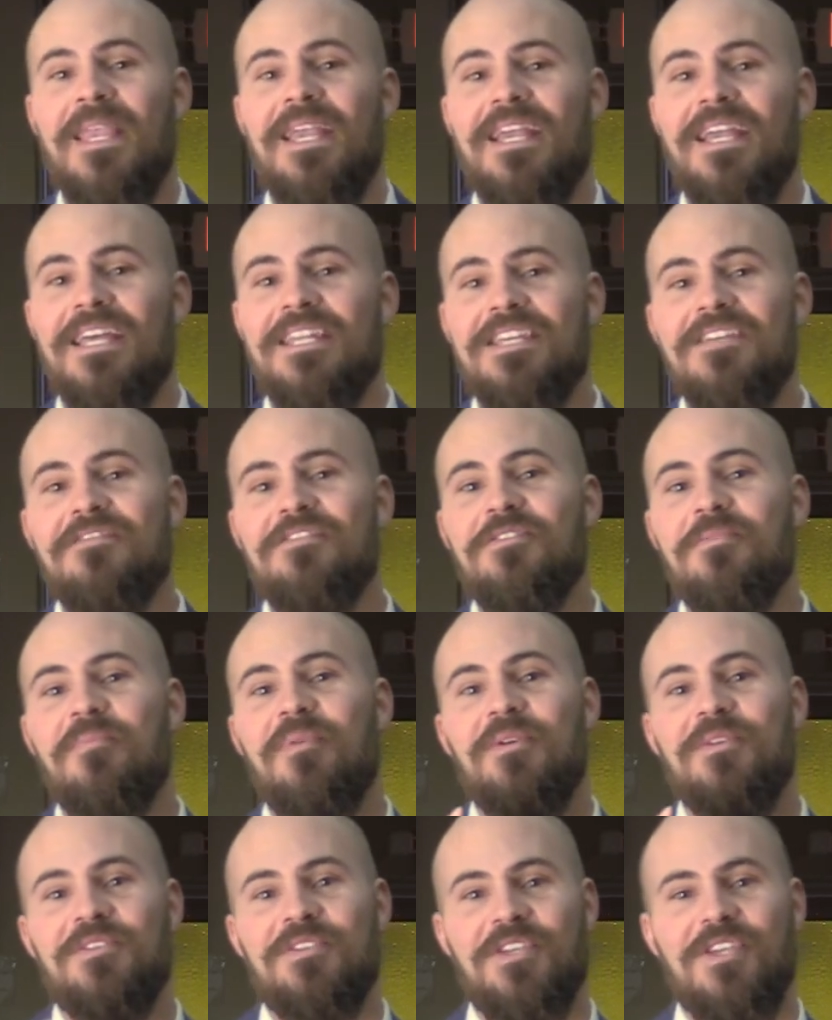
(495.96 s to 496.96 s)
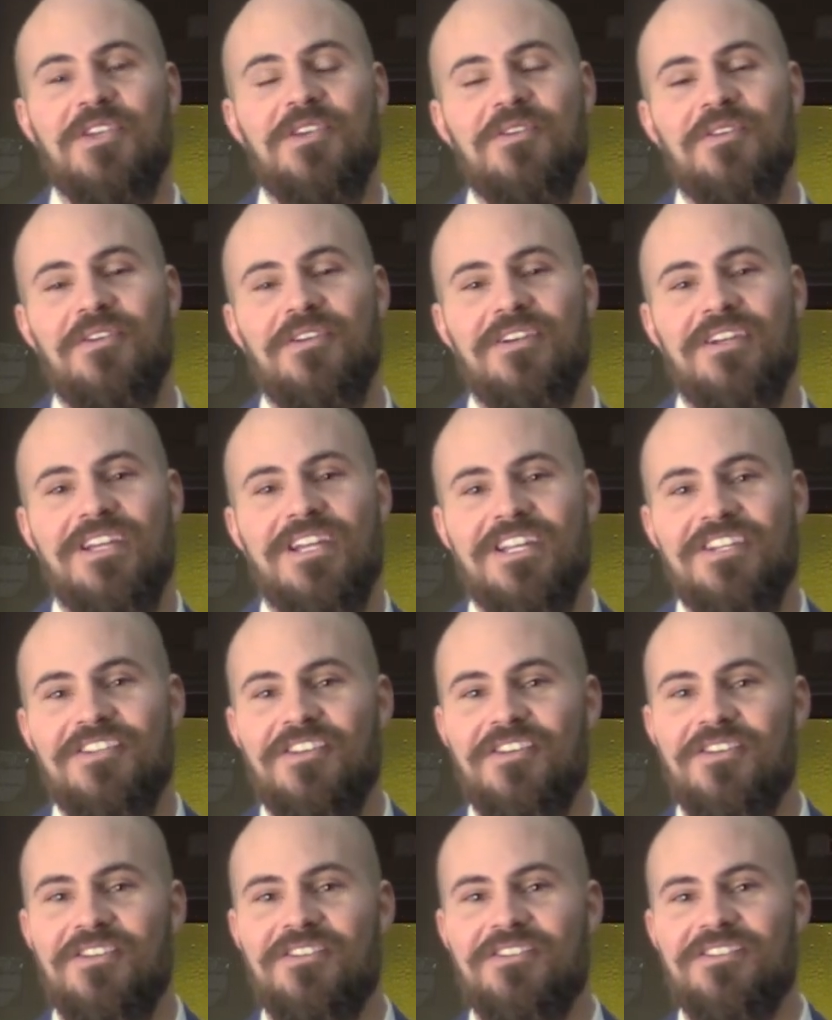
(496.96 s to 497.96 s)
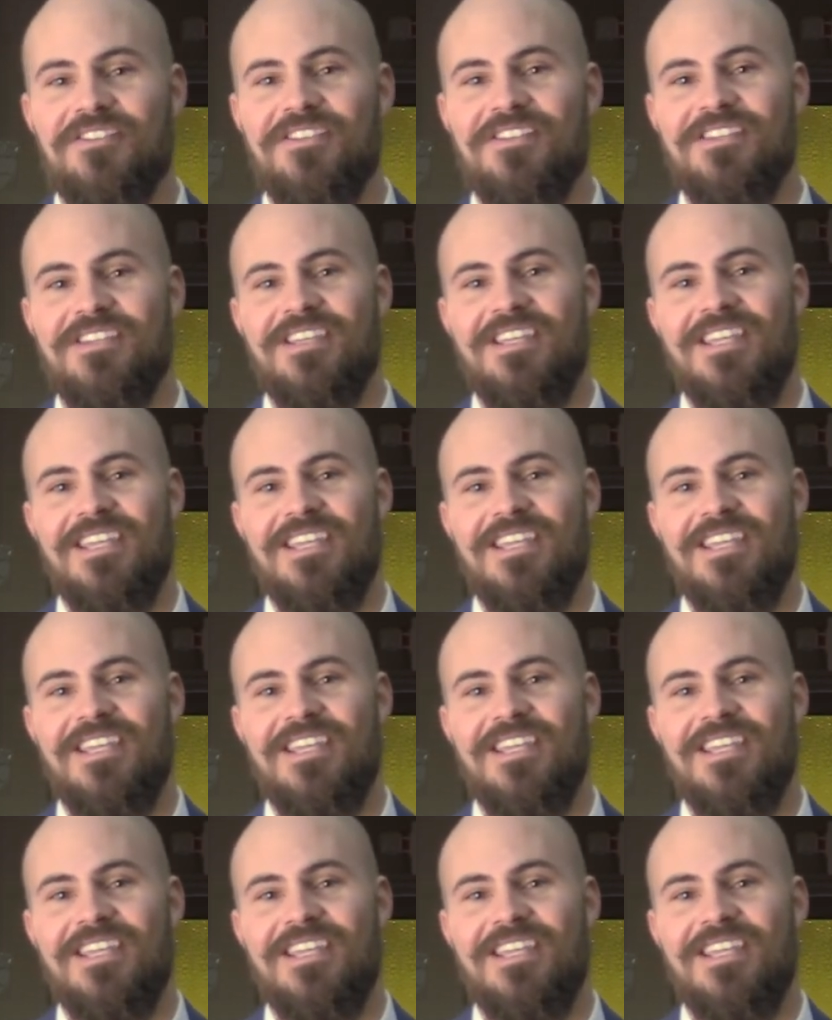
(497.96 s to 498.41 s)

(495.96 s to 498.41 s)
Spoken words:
And even the persecutor turns.